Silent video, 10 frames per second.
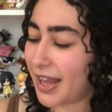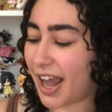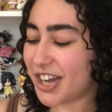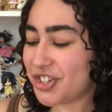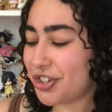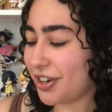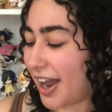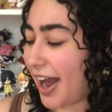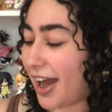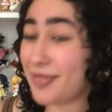I should
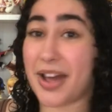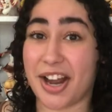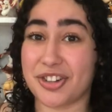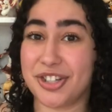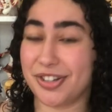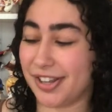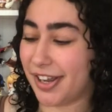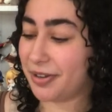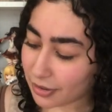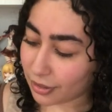have
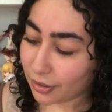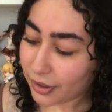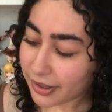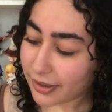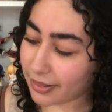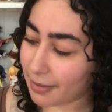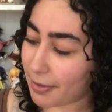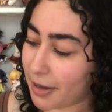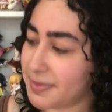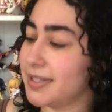actually looked them
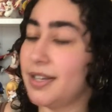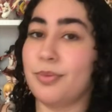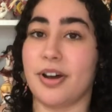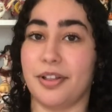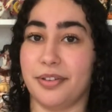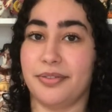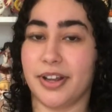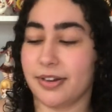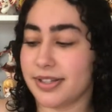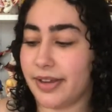up to see what other
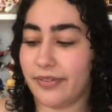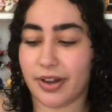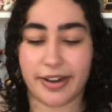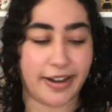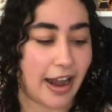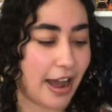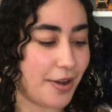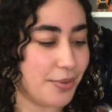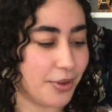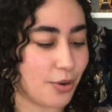figures they've done and
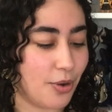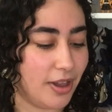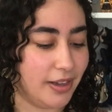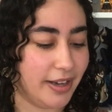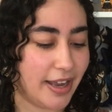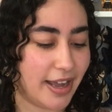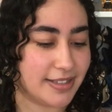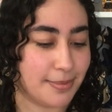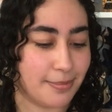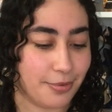how their quality
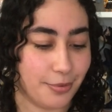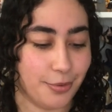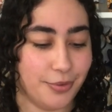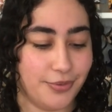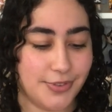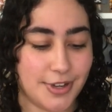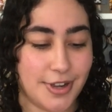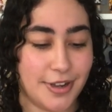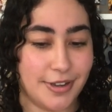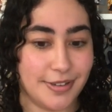has improved
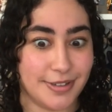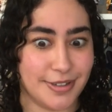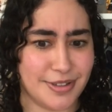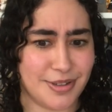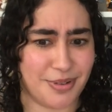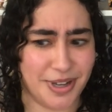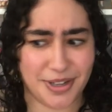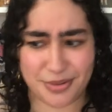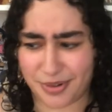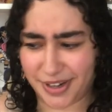since
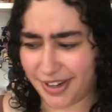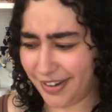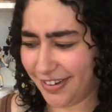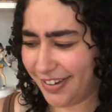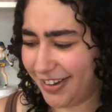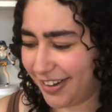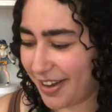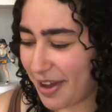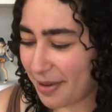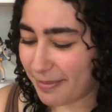2020,
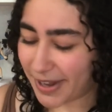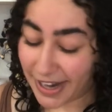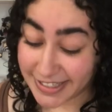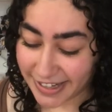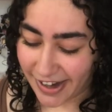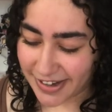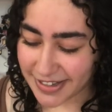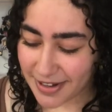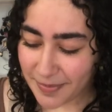but I didn't,